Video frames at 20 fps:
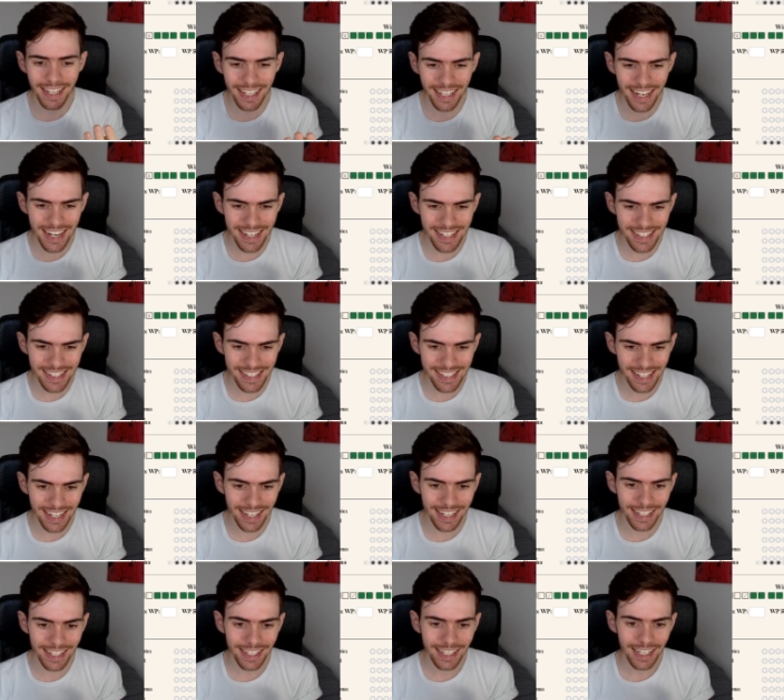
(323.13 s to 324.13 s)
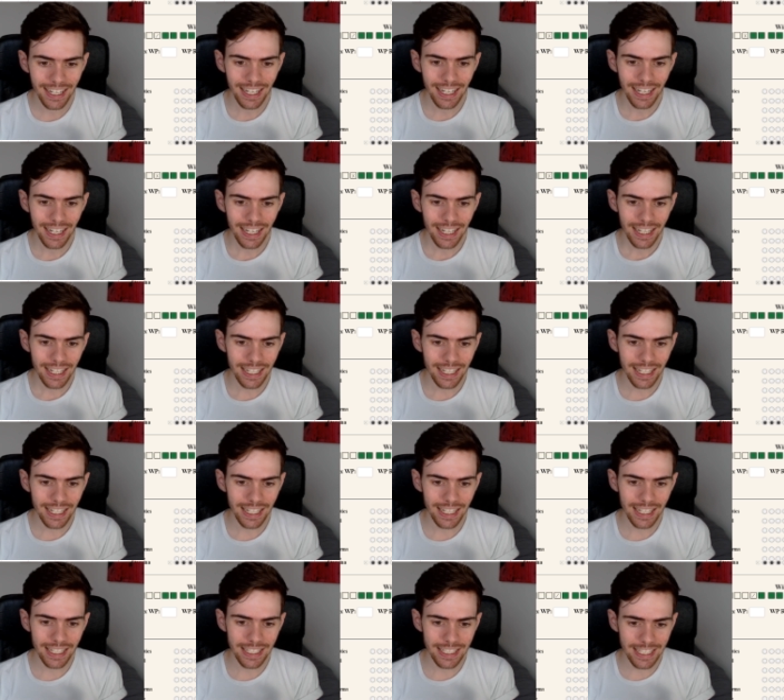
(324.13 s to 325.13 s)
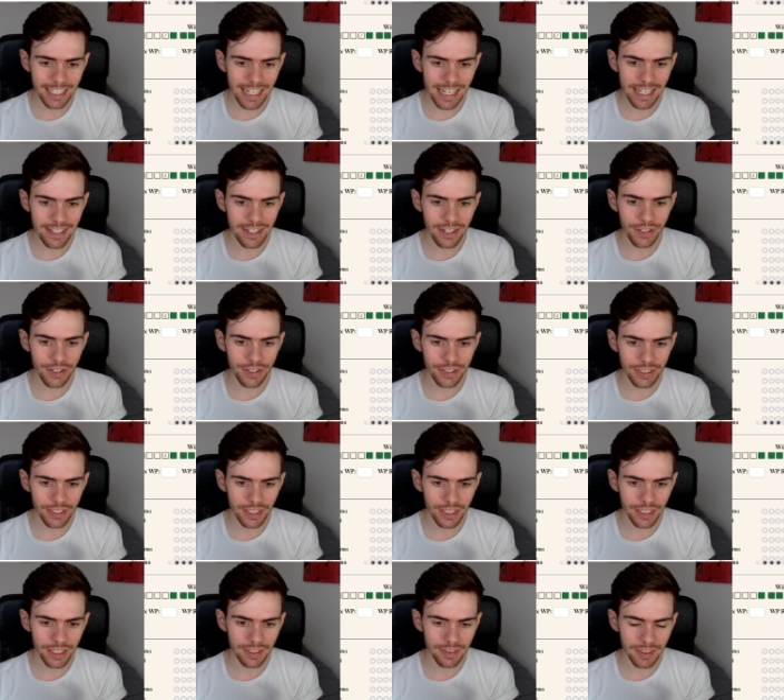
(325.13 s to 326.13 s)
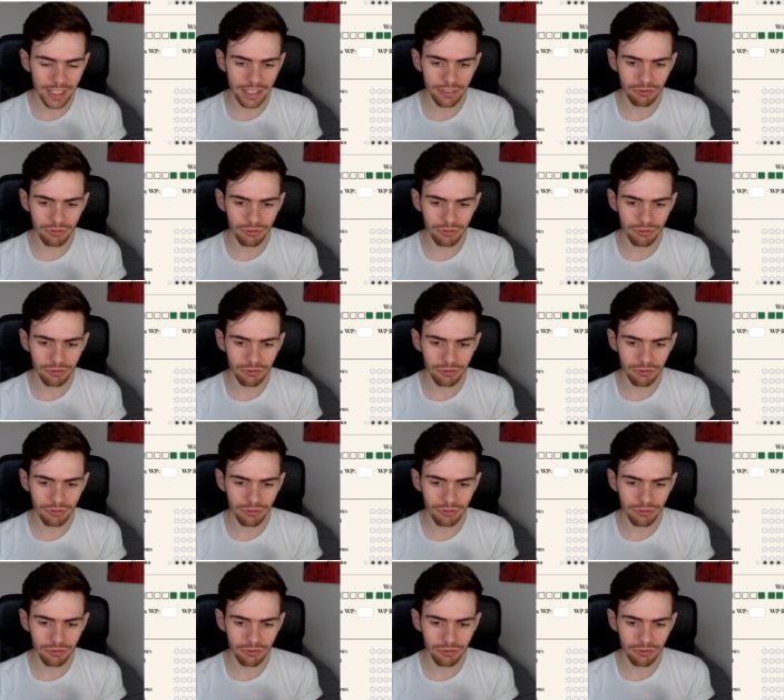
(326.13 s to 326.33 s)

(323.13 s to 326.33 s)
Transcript: he's uh, he's going to